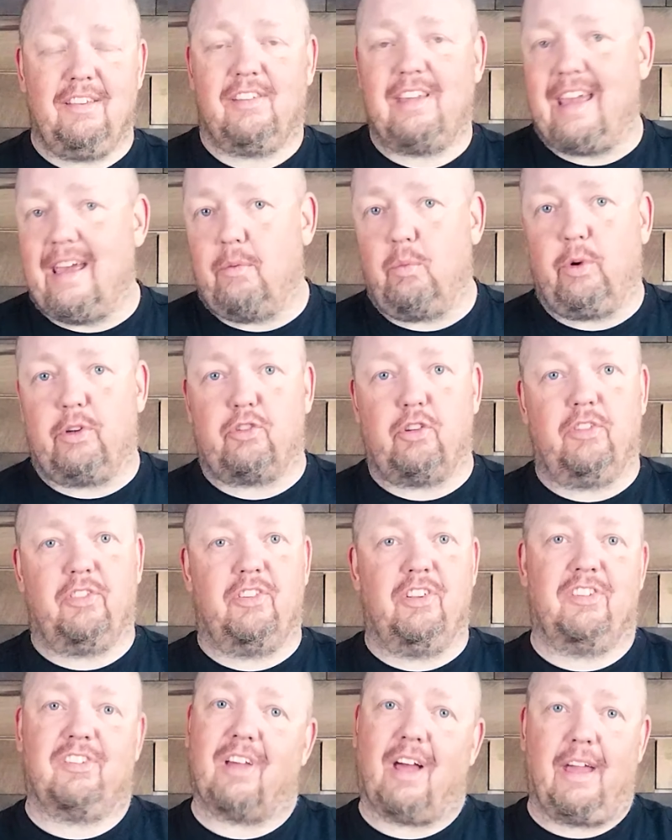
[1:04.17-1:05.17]
kit, which is
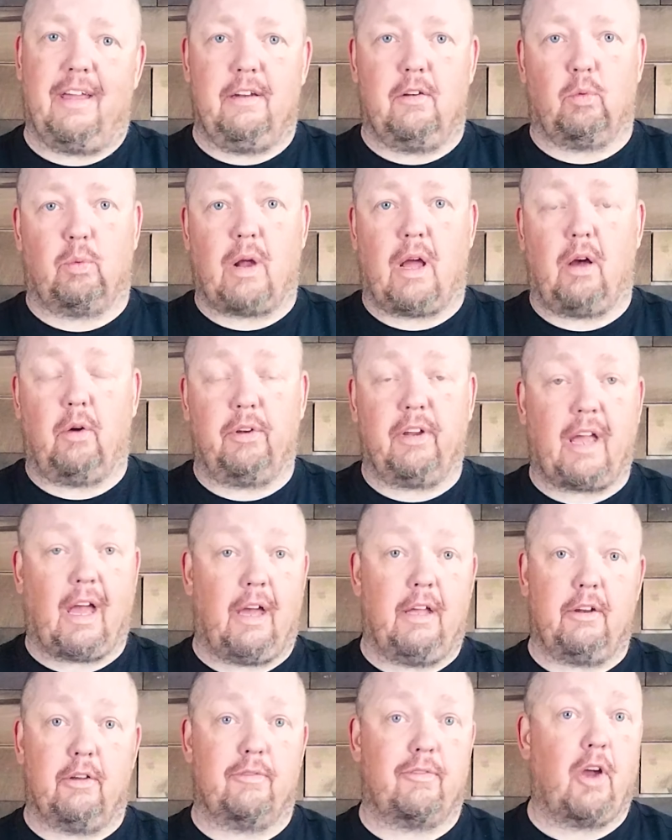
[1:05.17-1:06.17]
designed around
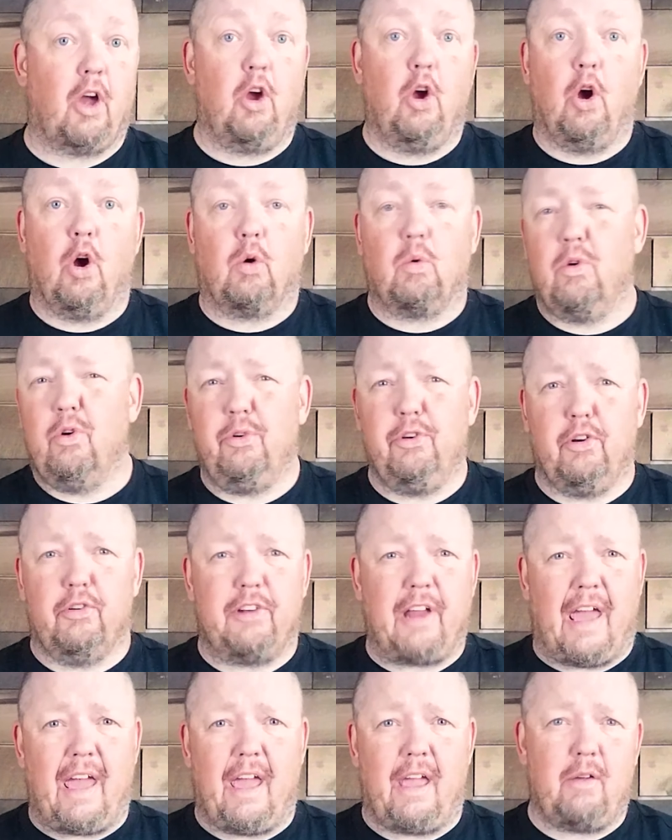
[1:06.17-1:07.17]
kind of ruin your
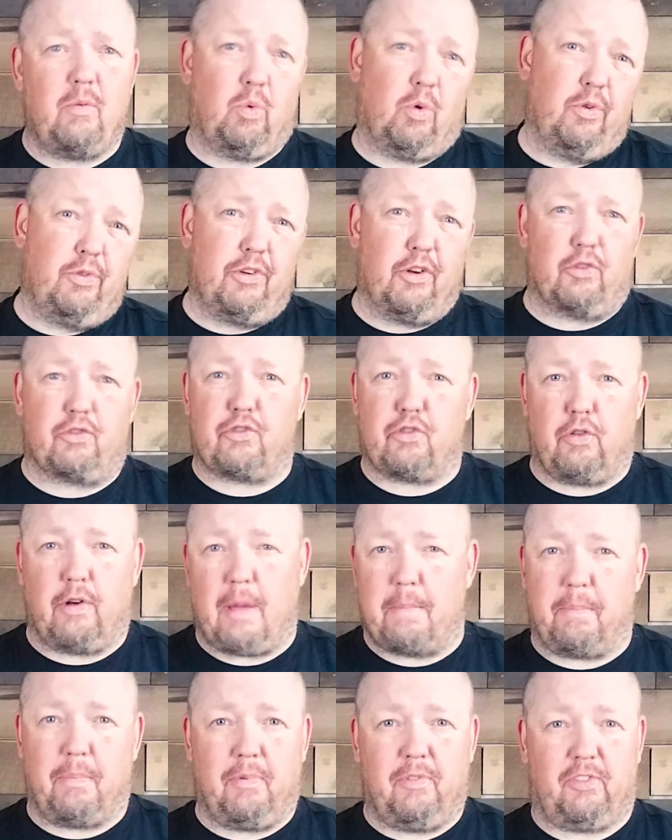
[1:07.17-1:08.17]
day, ruin your
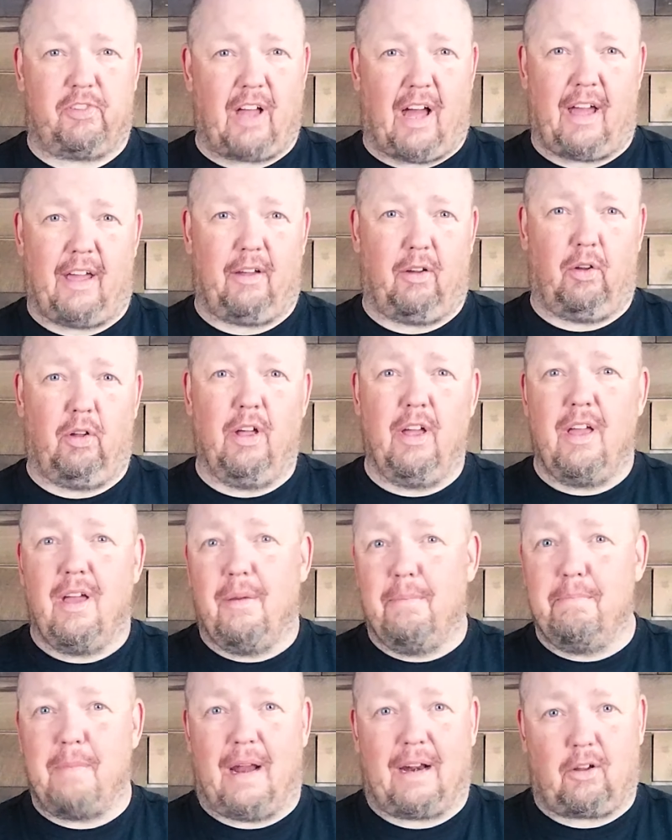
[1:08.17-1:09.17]
trip style
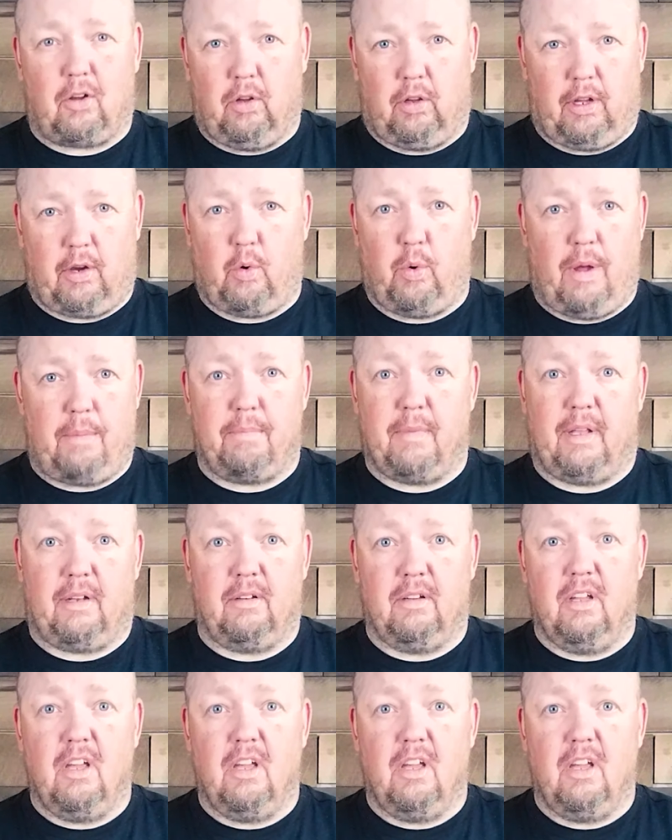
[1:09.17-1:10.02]
medical equipment.